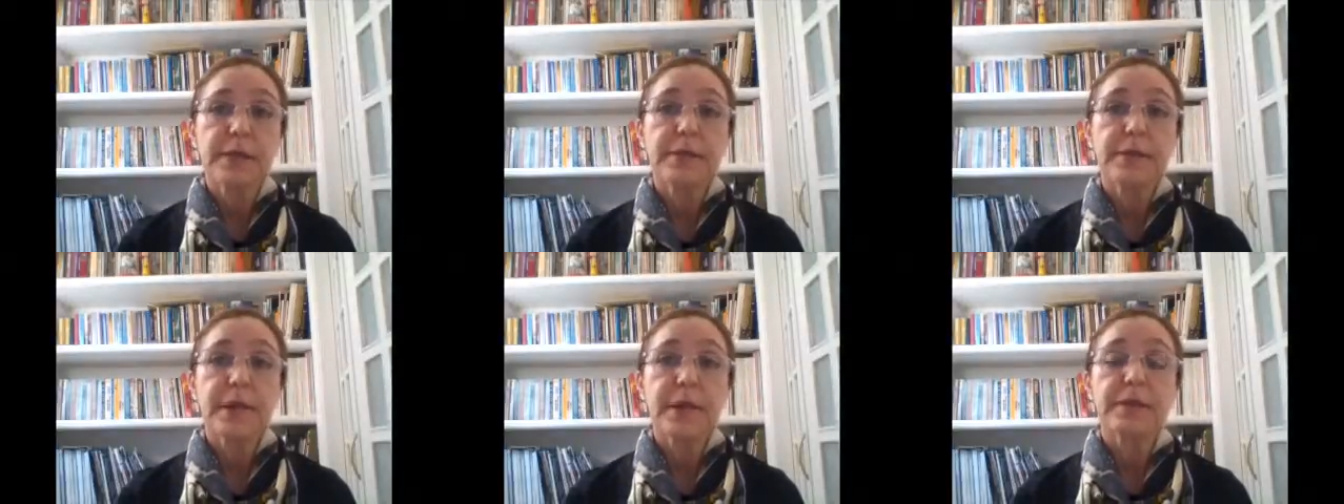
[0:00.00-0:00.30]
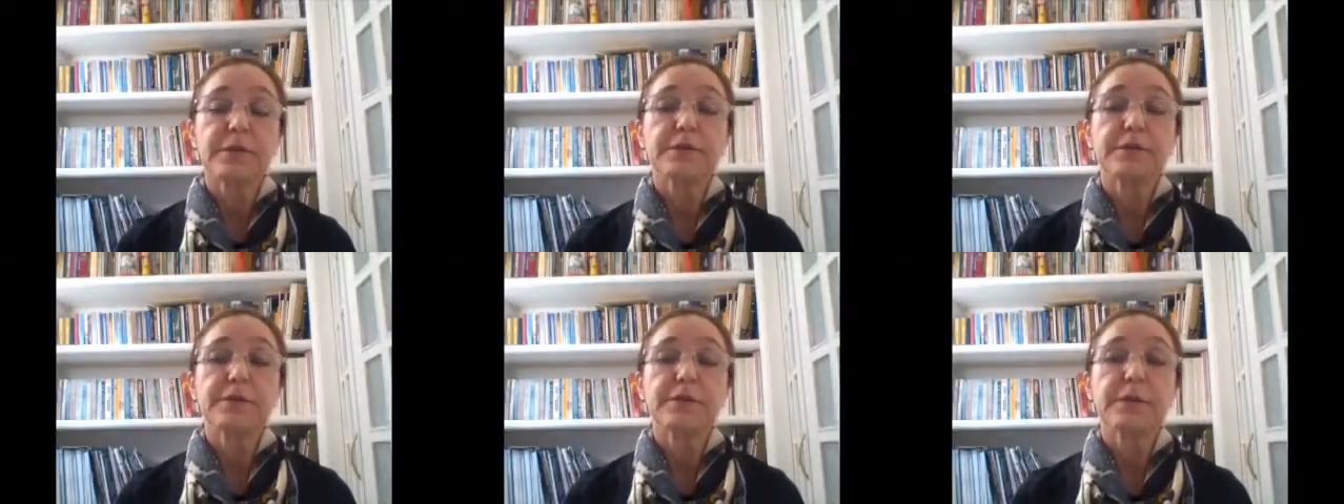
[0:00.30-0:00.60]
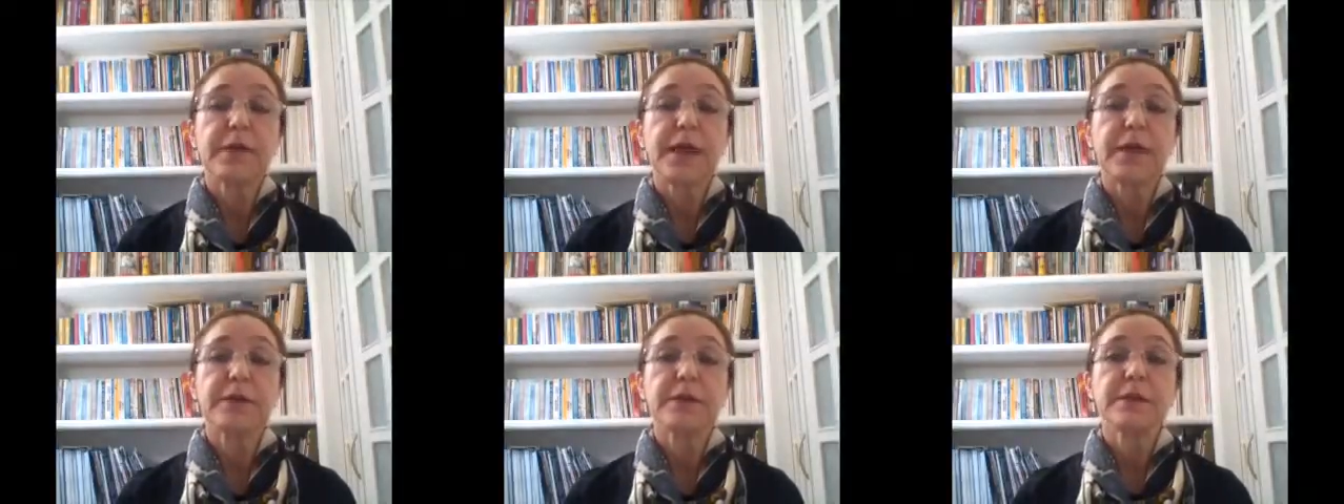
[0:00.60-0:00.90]
that
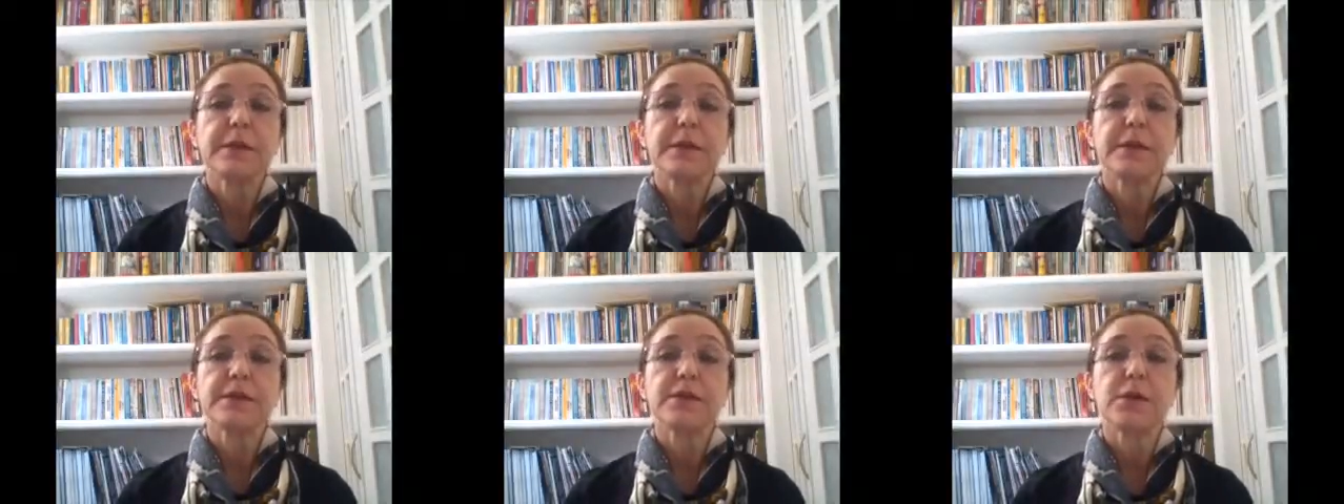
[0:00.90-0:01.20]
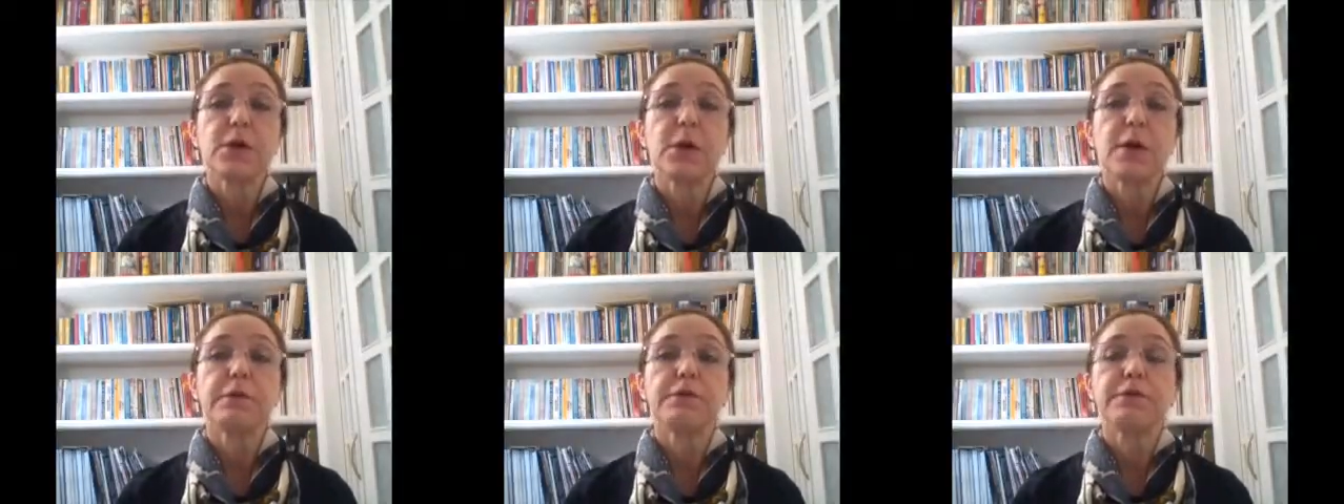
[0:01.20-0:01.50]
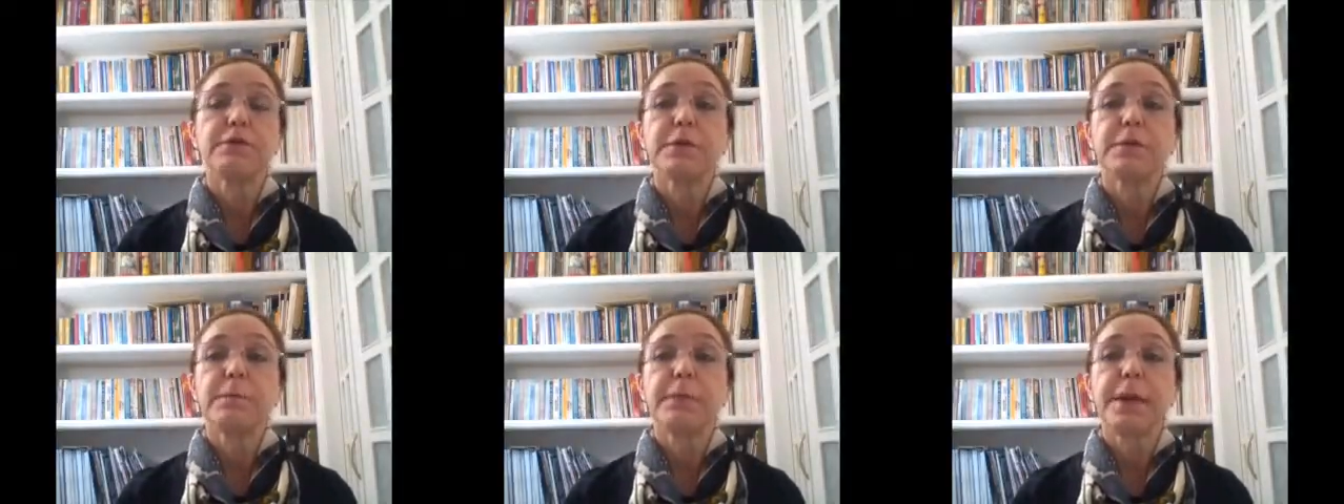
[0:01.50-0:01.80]
flatness
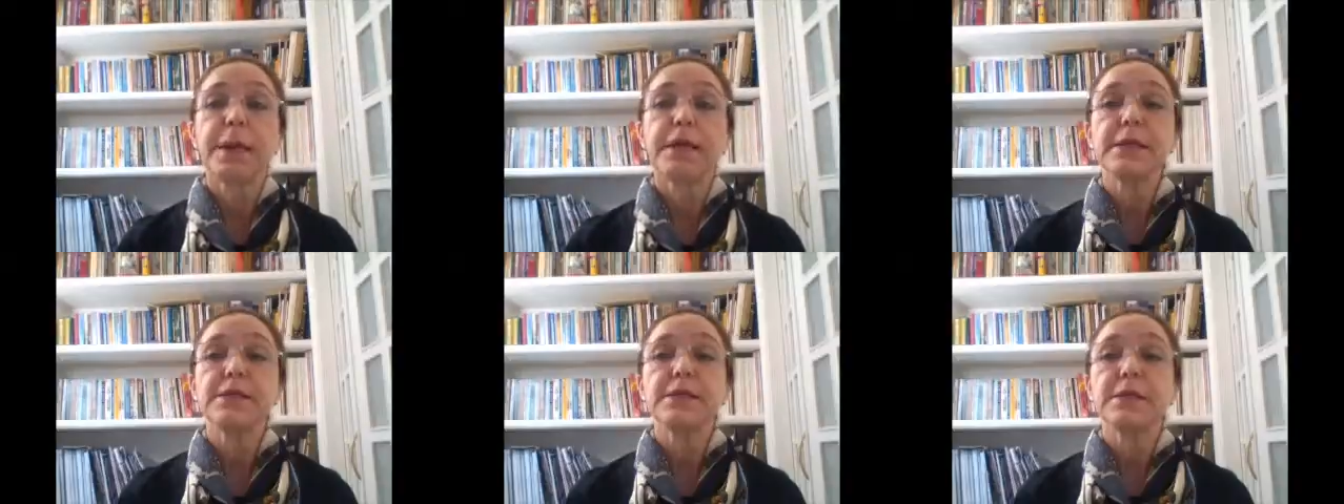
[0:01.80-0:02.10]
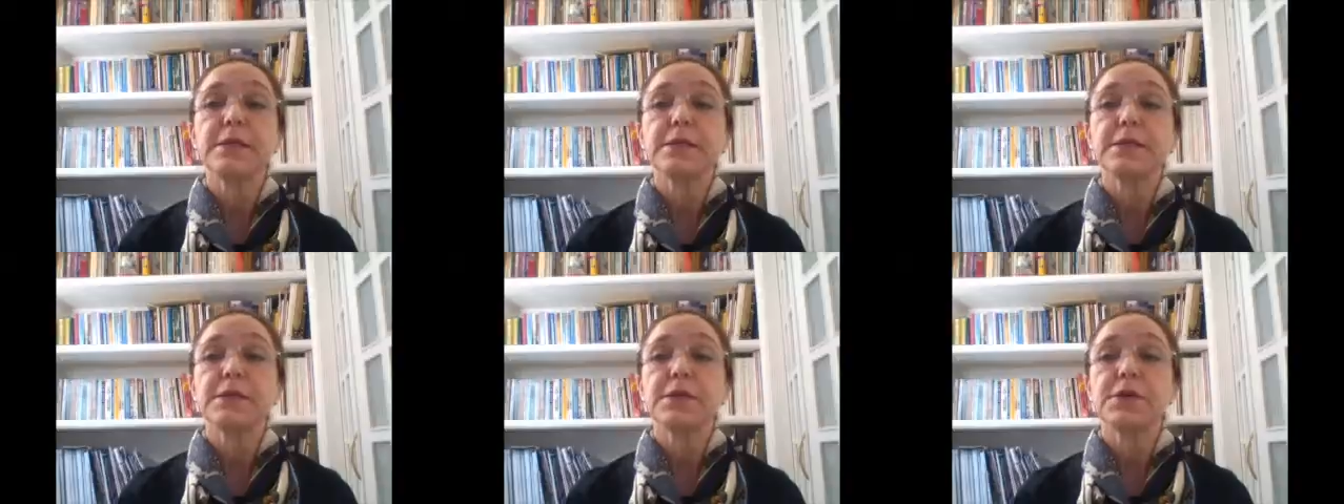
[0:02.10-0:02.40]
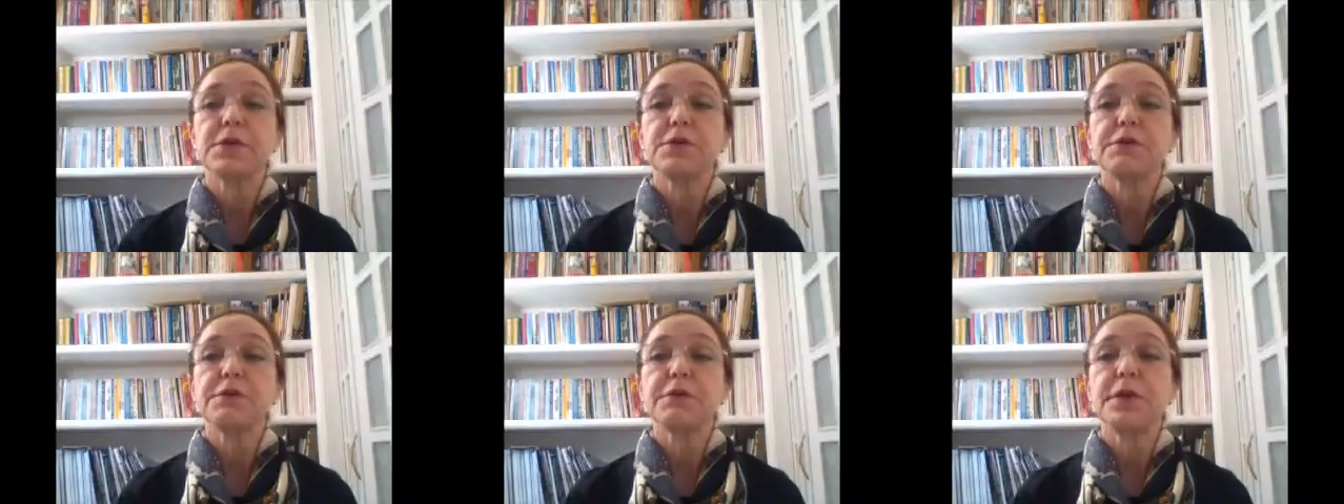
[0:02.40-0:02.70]
of the painting
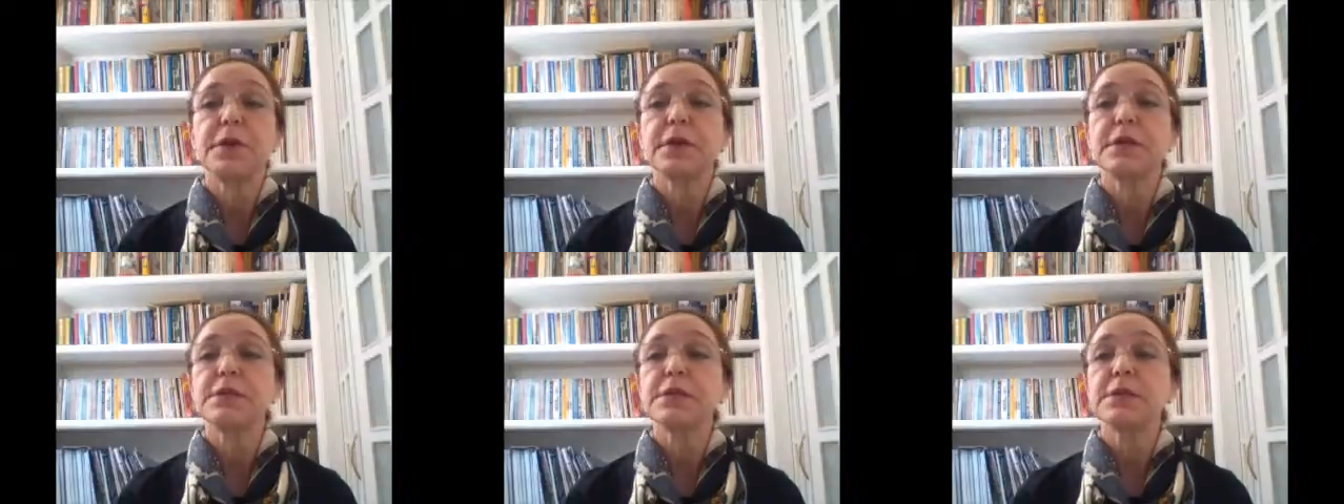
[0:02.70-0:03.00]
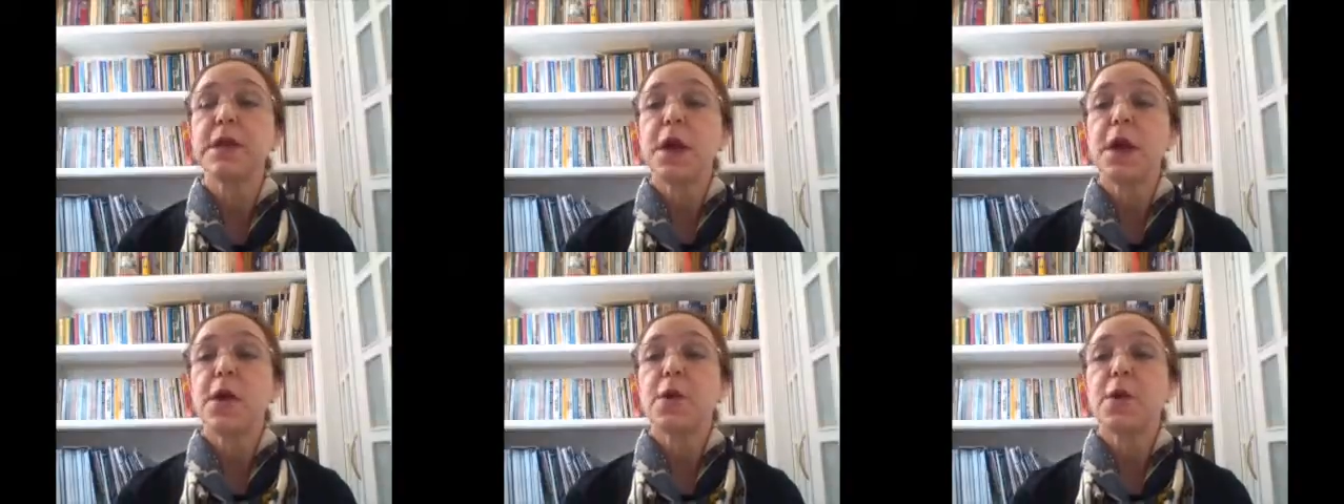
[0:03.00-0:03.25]
surface